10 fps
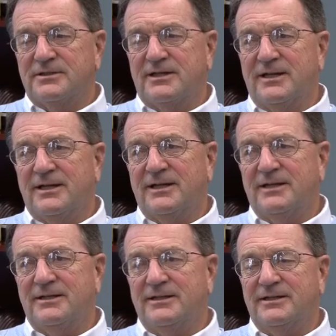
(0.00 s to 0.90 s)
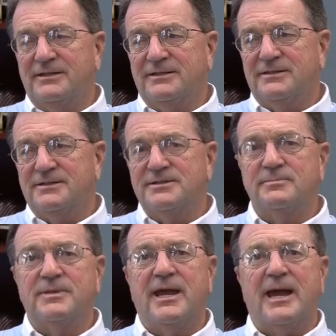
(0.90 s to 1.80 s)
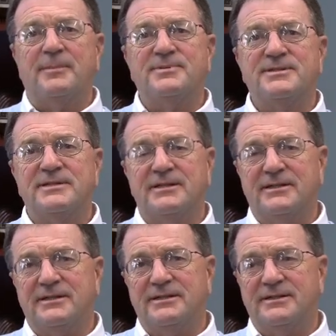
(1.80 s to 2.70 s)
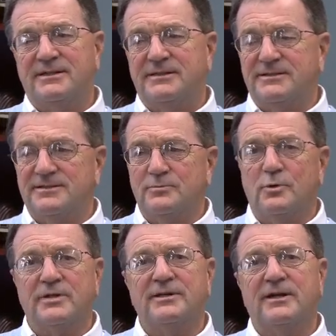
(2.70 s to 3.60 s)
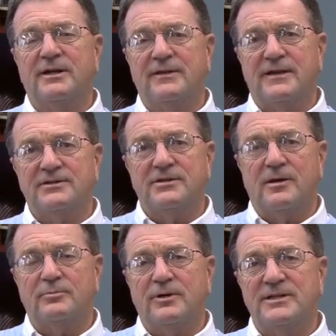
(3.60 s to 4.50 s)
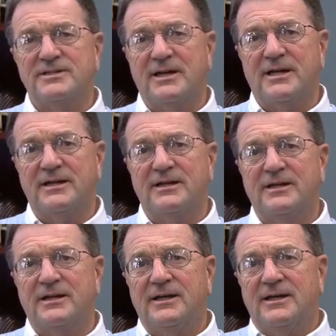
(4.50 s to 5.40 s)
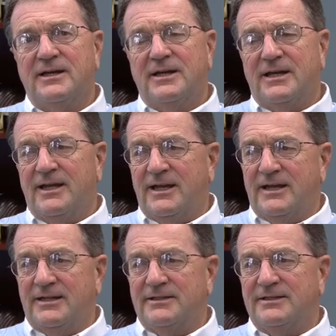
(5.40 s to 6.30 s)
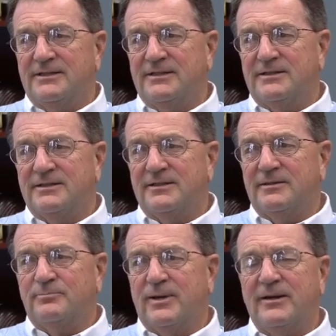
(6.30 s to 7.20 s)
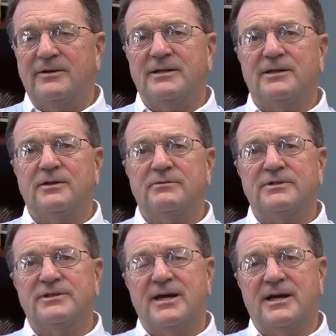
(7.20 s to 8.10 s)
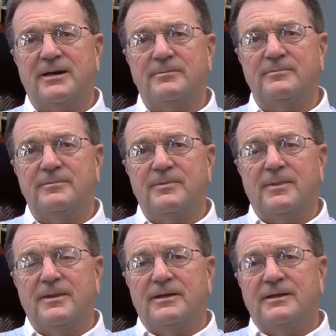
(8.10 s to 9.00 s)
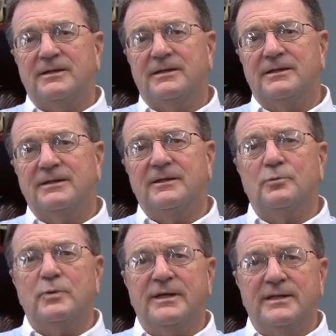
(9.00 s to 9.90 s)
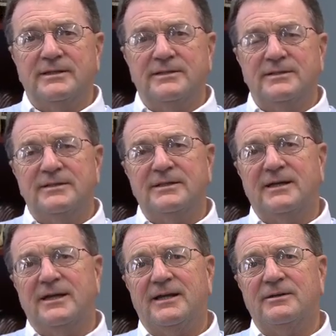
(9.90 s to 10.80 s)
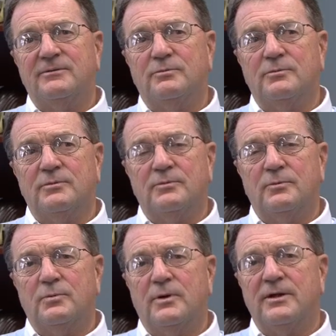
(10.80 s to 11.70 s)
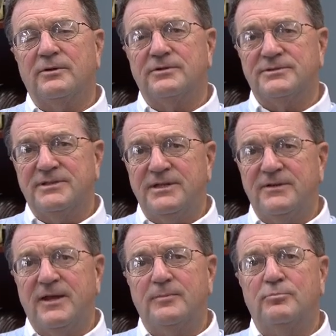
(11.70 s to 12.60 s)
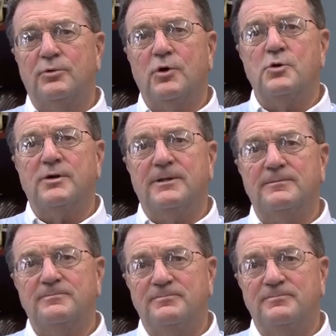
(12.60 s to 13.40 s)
I had some caps and some work done on that top right side, and apparently over time it weakened, and one of those teeth had broken.